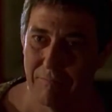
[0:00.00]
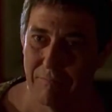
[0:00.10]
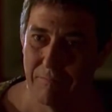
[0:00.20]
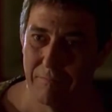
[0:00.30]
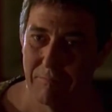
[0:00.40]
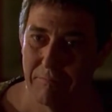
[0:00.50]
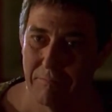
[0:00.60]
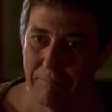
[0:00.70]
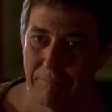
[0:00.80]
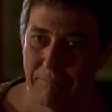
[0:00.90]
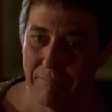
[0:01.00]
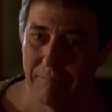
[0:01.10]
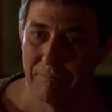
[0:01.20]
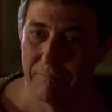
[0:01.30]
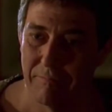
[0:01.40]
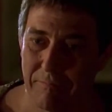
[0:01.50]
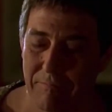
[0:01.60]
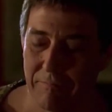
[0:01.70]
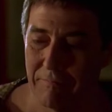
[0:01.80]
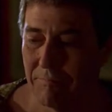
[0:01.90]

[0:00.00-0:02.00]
Nobody speaks.